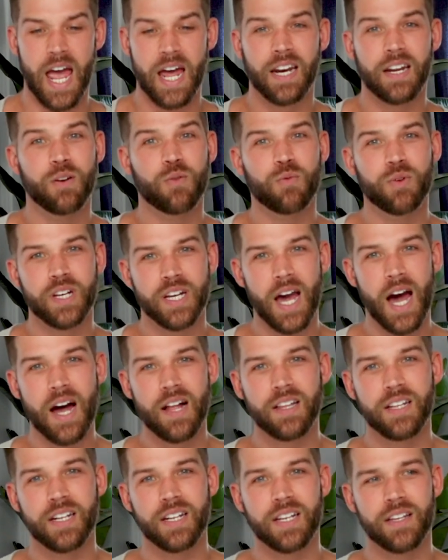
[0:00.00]
And in
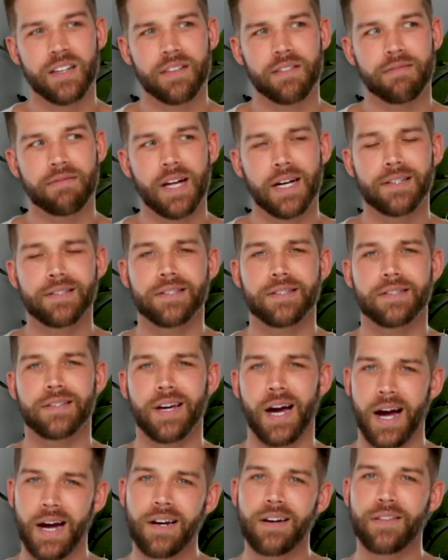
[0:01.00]
reality, that's
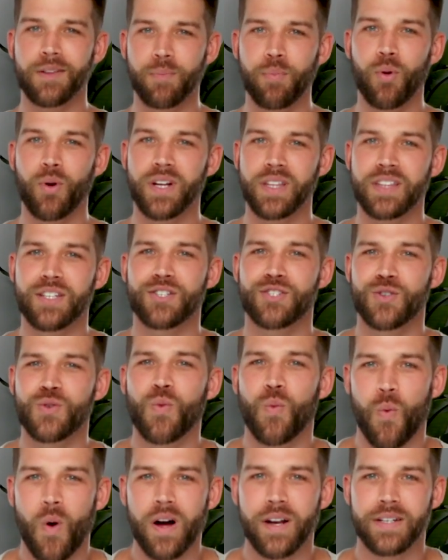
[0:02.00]
kind of the point that you
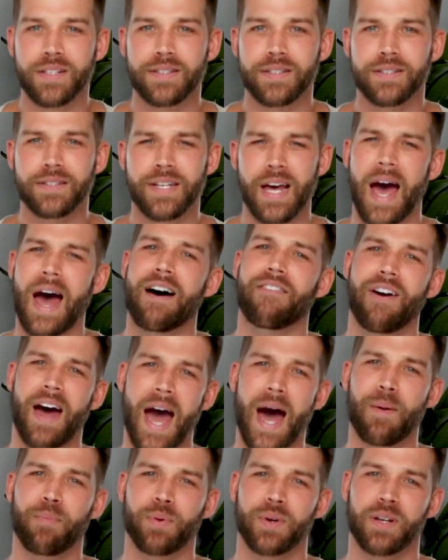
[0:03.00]
want to have
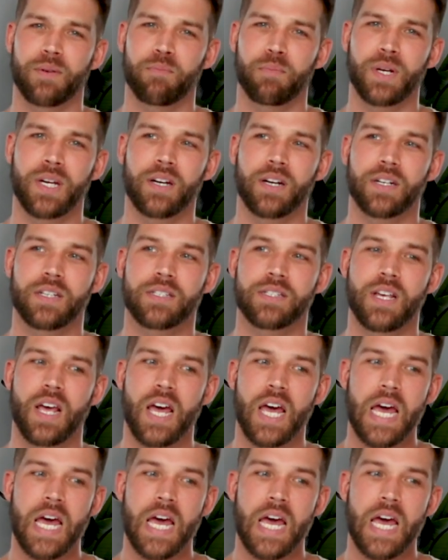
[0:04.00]
happen, because